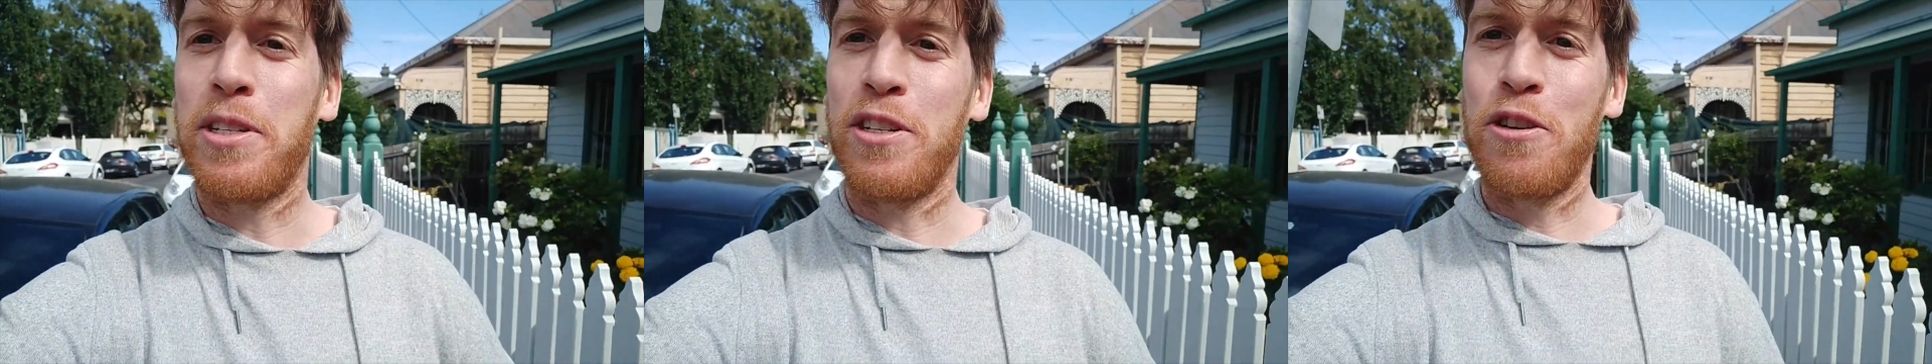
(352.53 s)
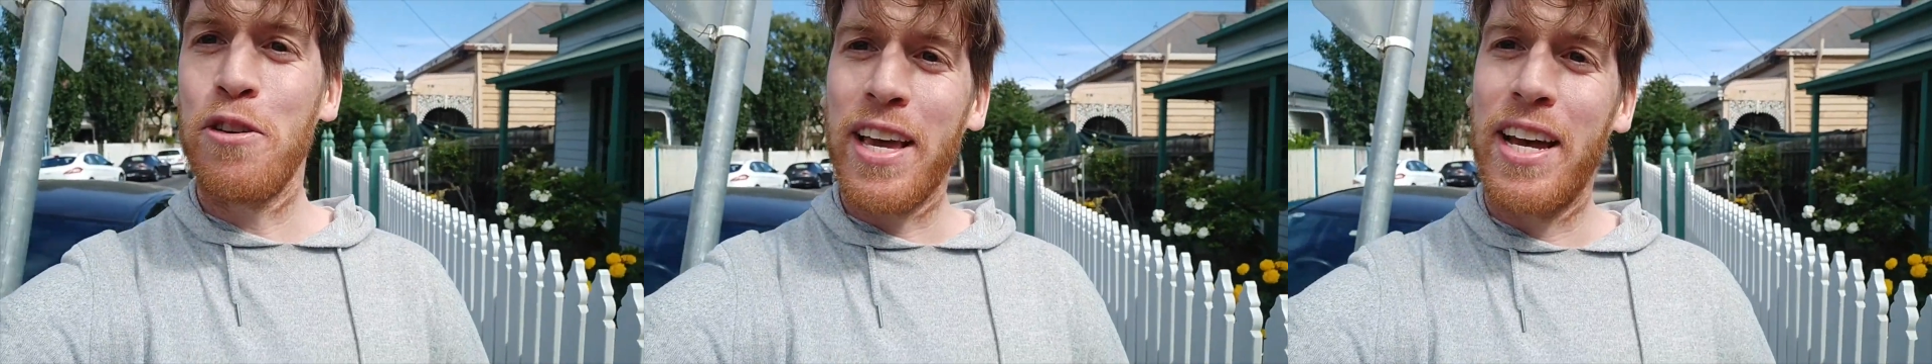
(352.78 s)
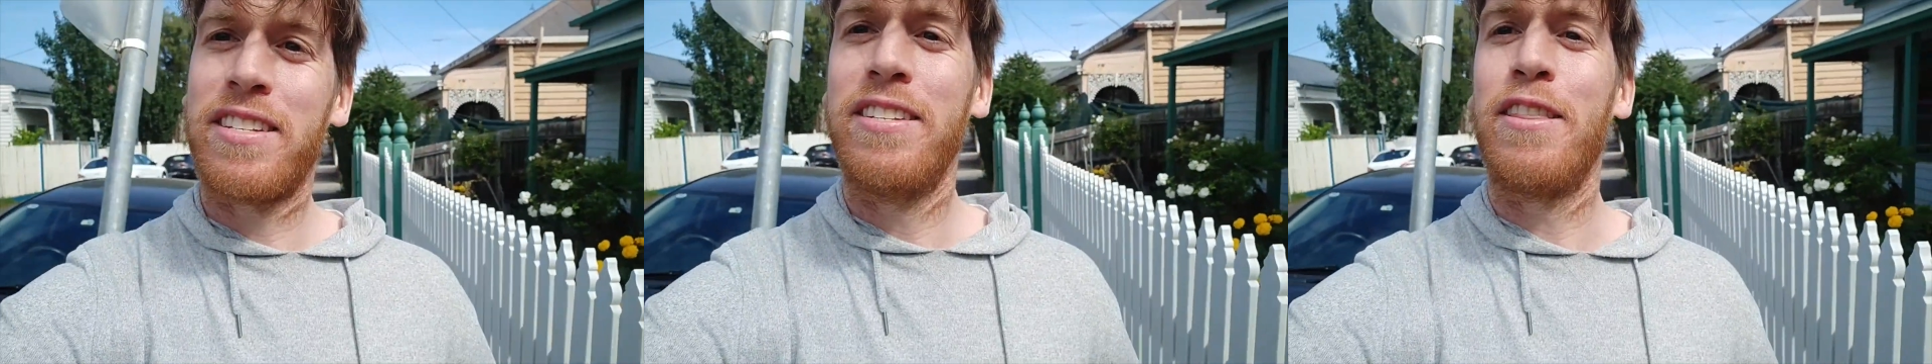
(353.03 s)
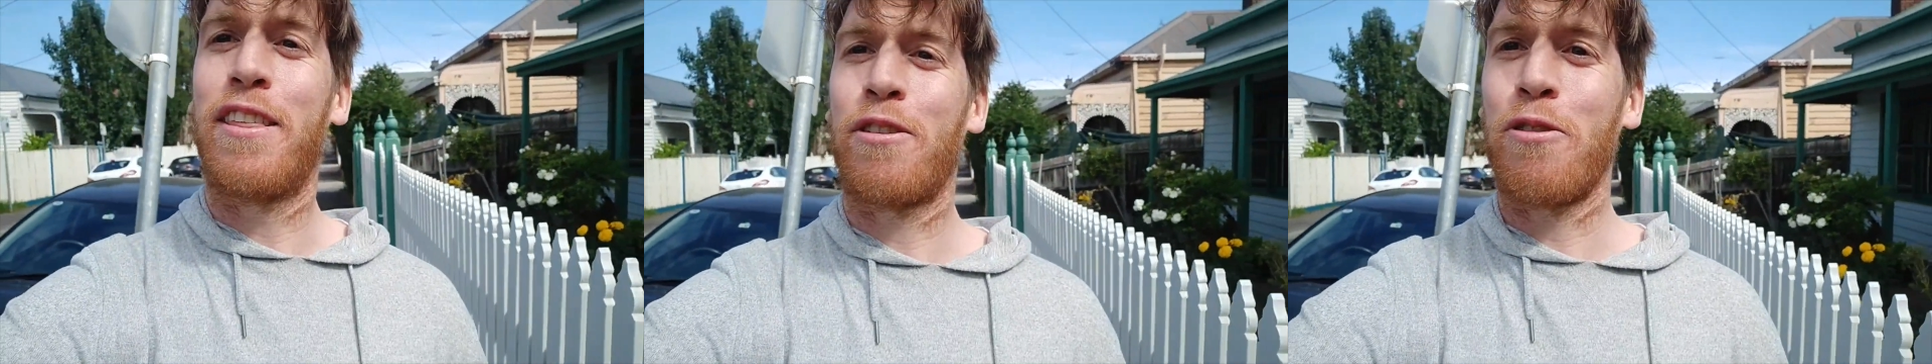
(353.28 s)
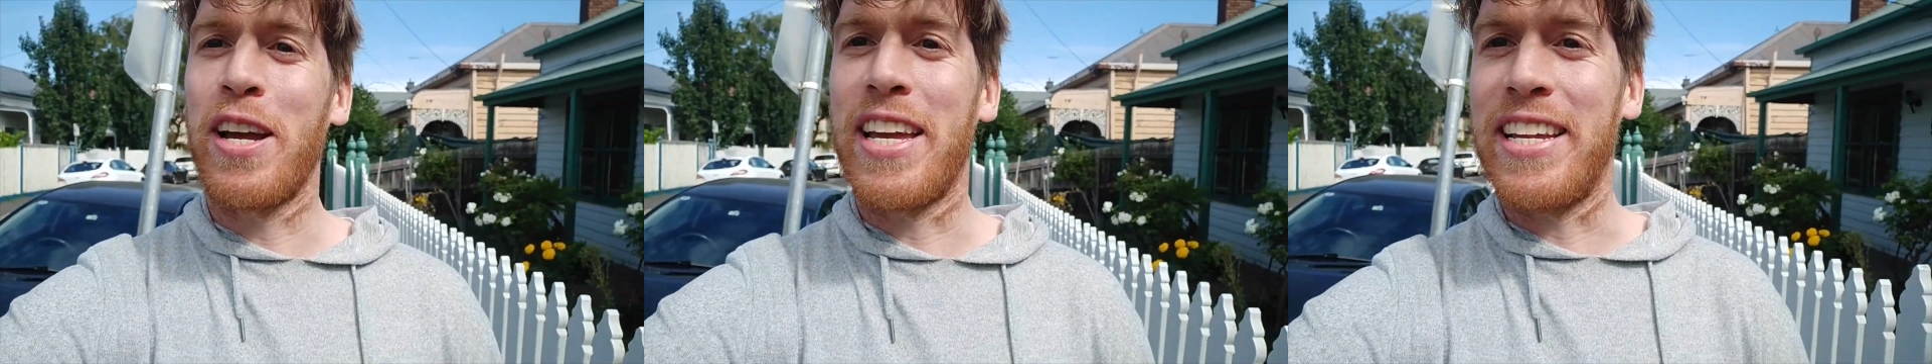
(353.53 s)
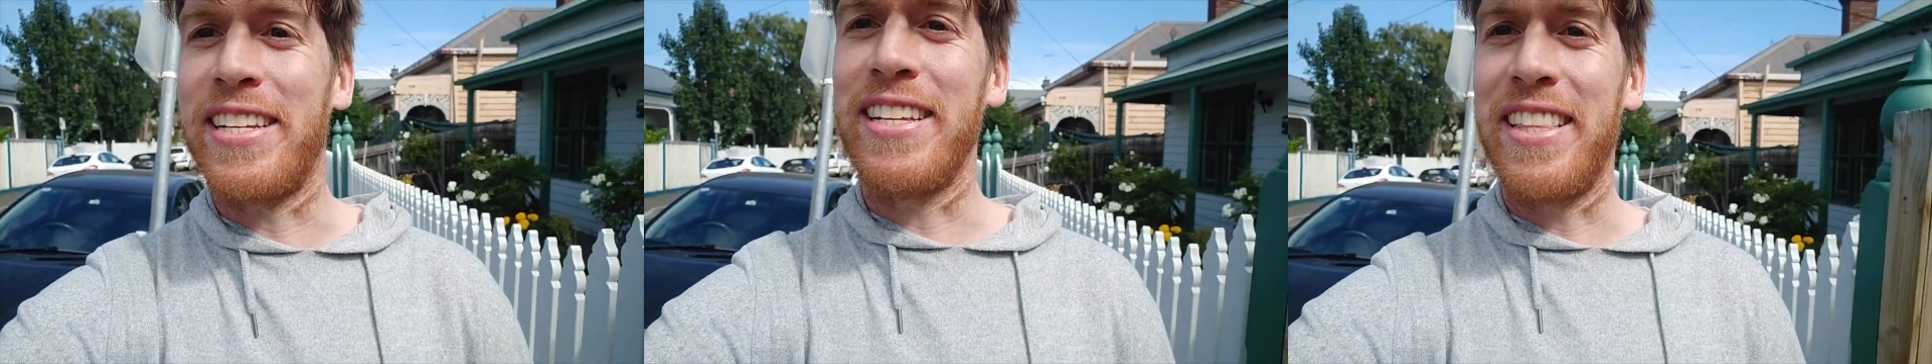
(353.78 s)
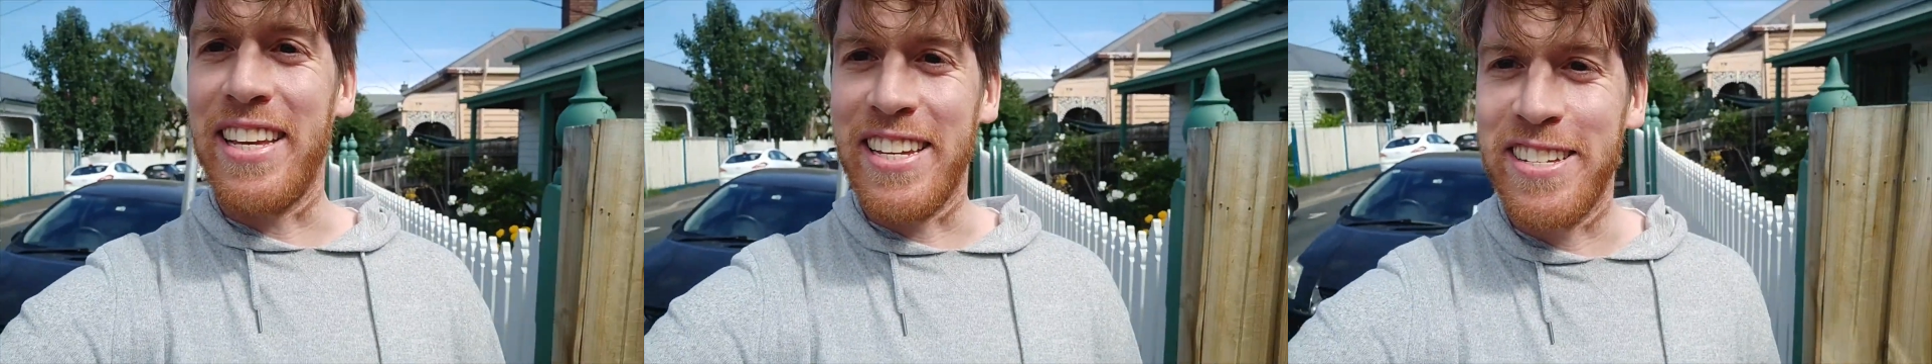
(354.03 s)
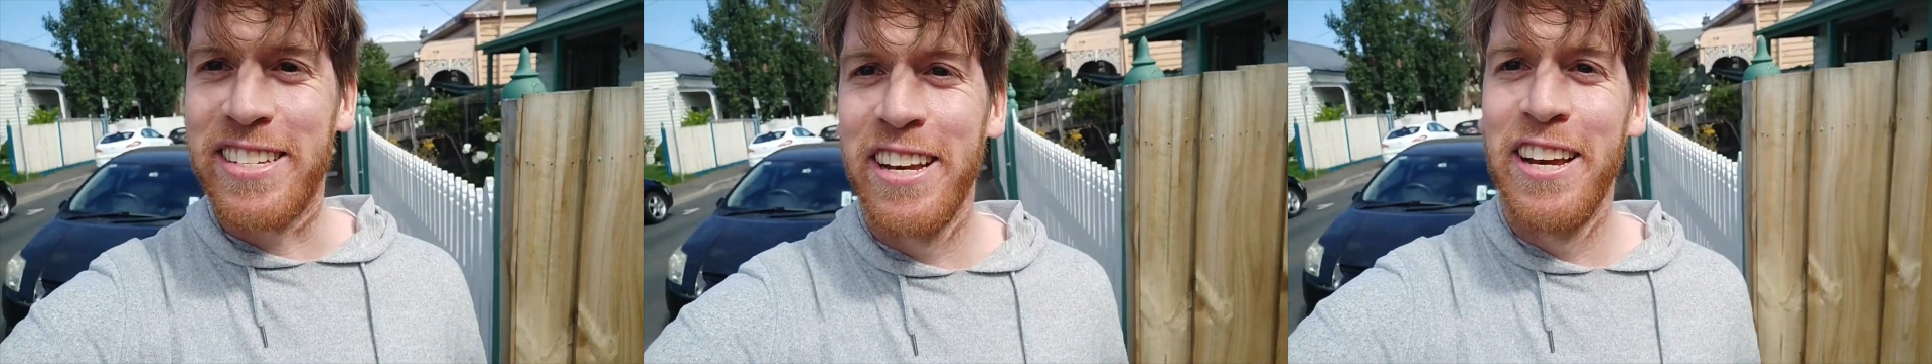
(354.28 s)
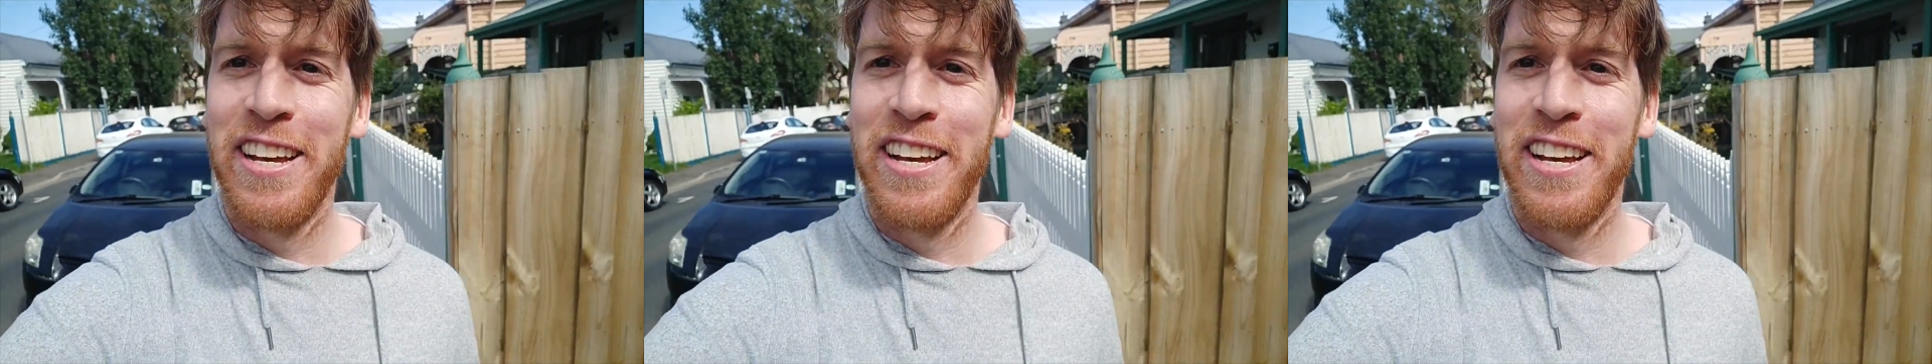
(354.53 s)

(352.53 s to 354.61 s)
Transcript: In 2003, he did these